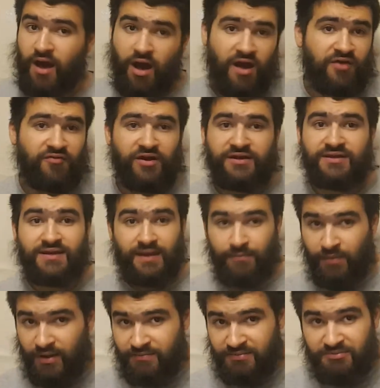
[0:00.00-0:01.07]
I reckon it
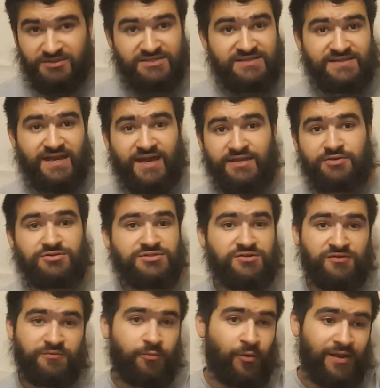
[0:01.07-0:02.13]
might be because he's getting used
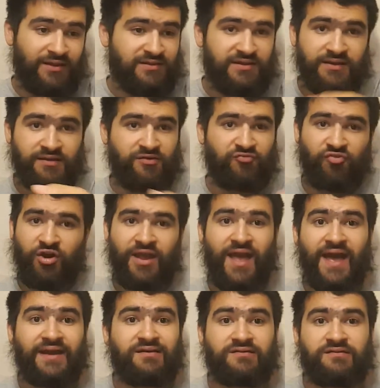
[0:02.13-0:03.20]
to wielding
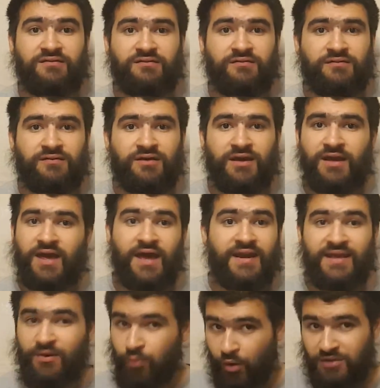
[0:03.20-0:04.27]
right-handed. And
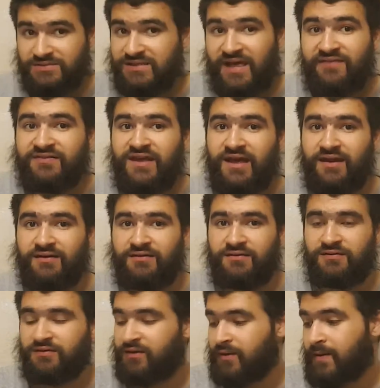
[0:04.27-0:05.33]
he was
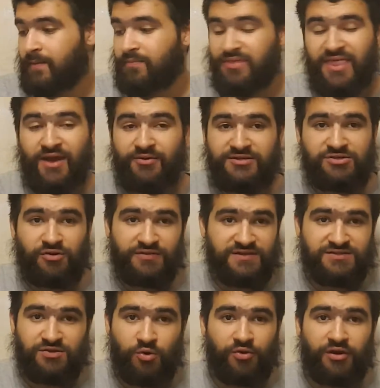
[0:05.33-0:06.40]
left-handed, but now he's got this
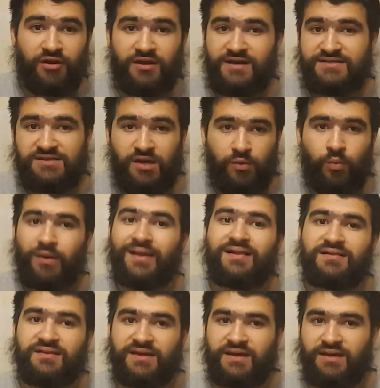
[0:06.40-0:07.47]
gauntlet, it's
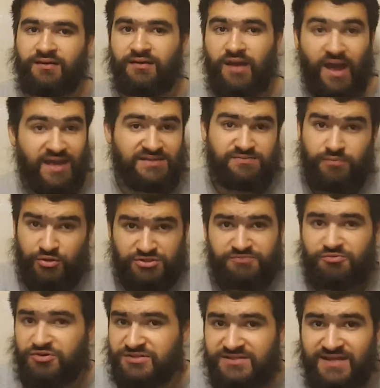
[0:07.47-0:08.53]
unwieldy, as most
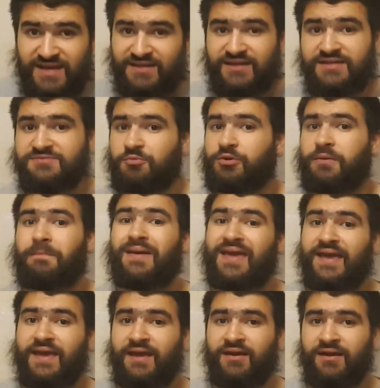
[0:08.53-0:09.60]
prosthetics would
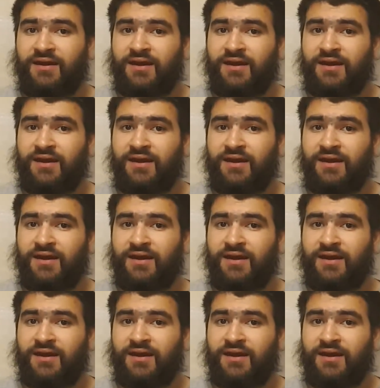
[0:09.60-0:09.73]
be.